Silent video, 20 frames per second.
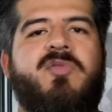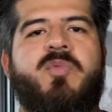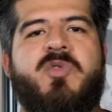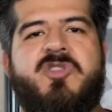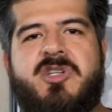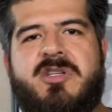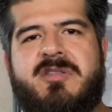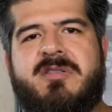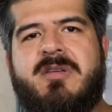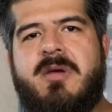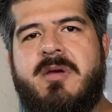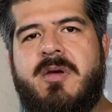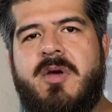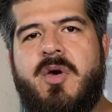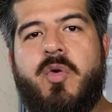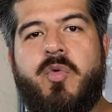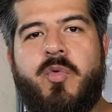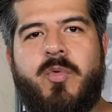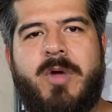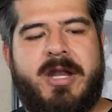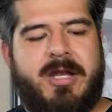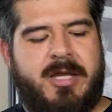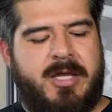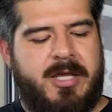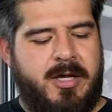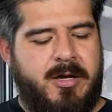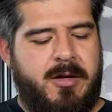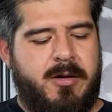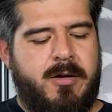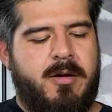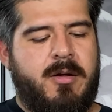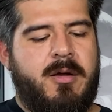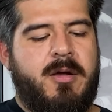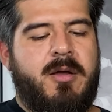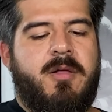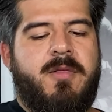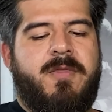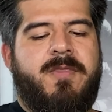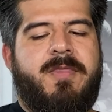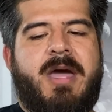which is right here.
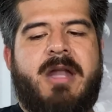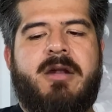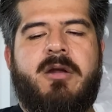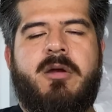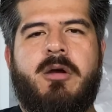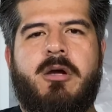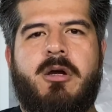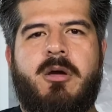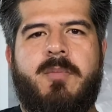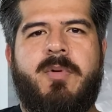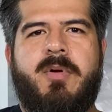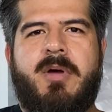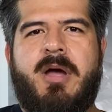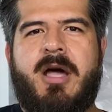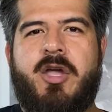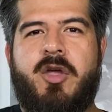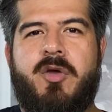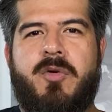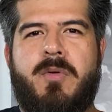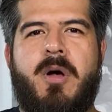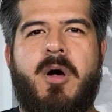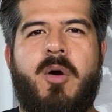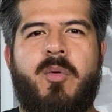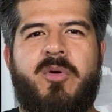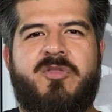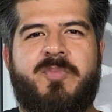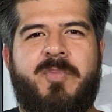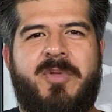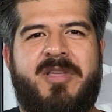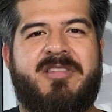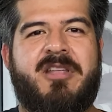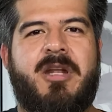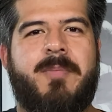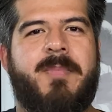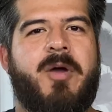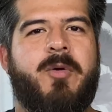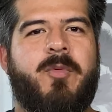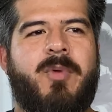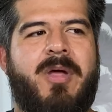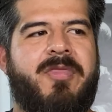That curb, I always place it
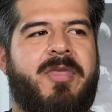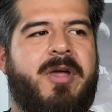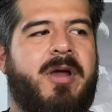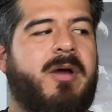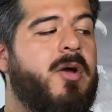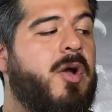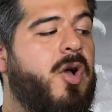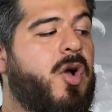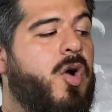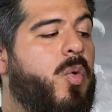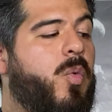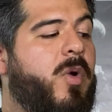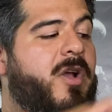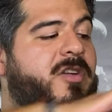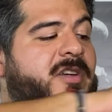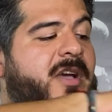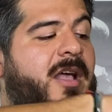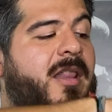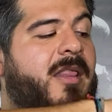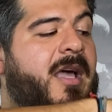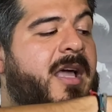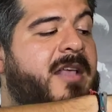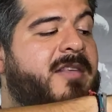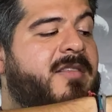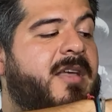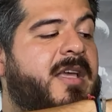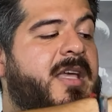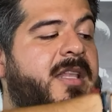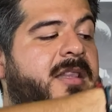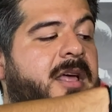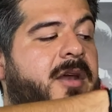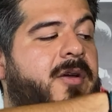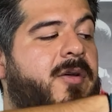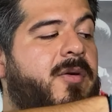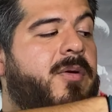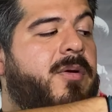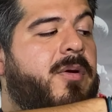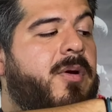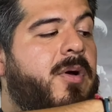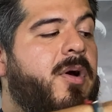about right there, which aligns the
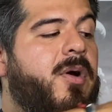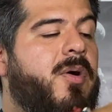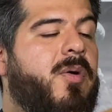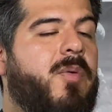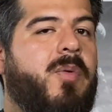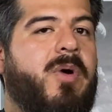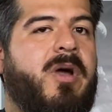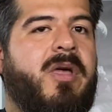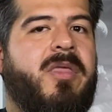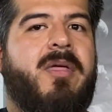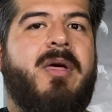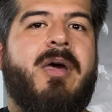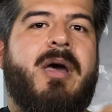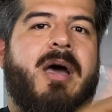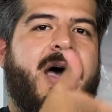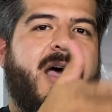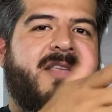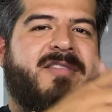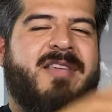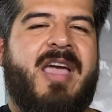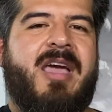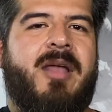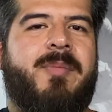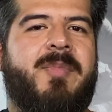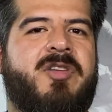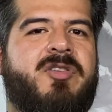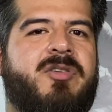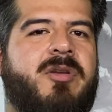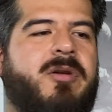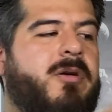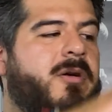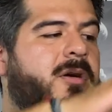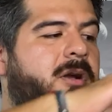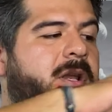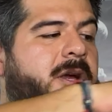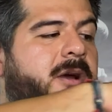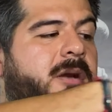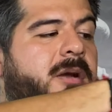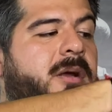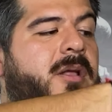guitarron with, as I had mentioned
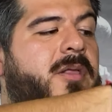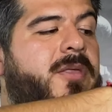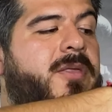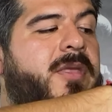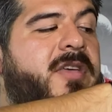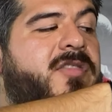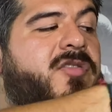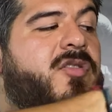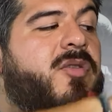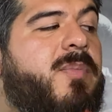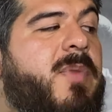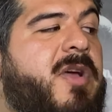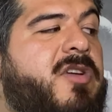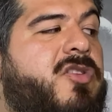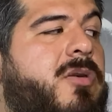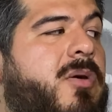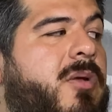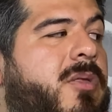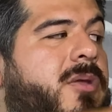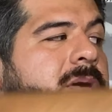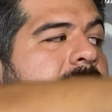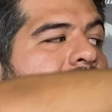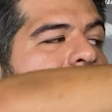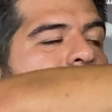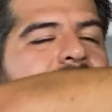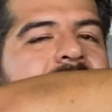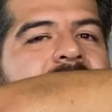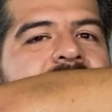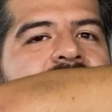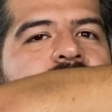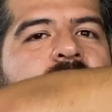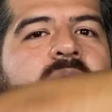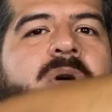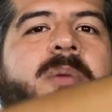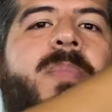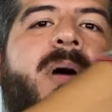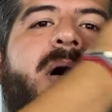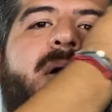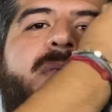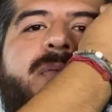earlier, this to my shoulder and this to
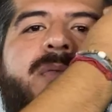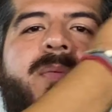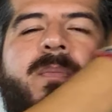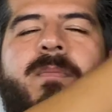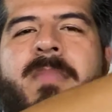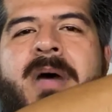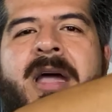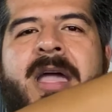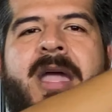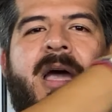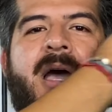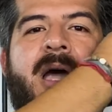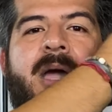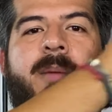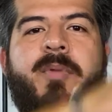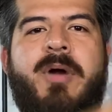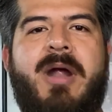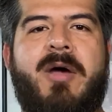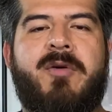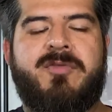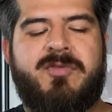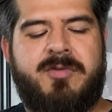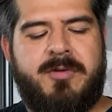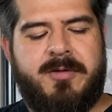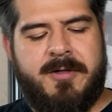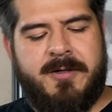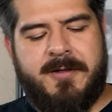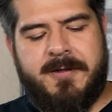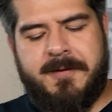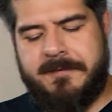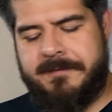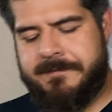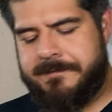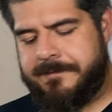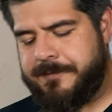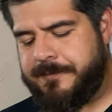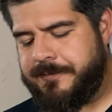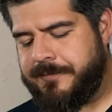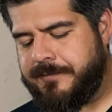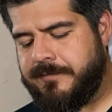about my eyebrows.
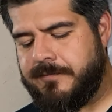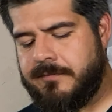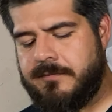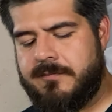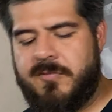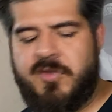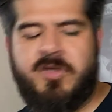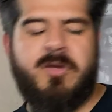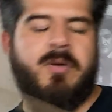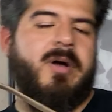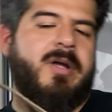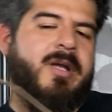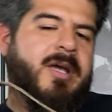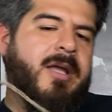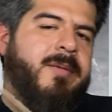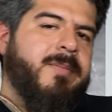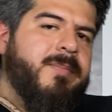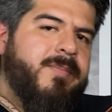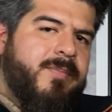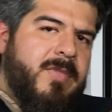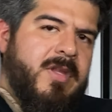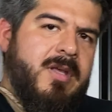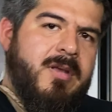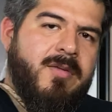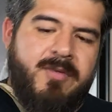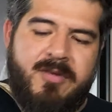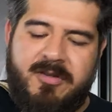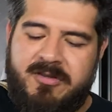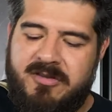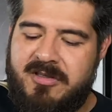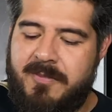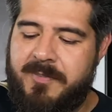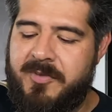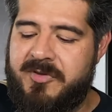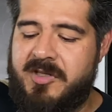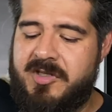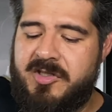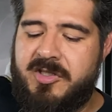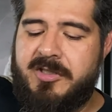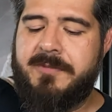So again, this is a
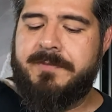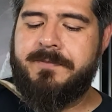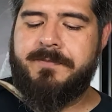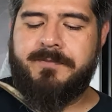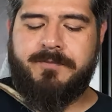position.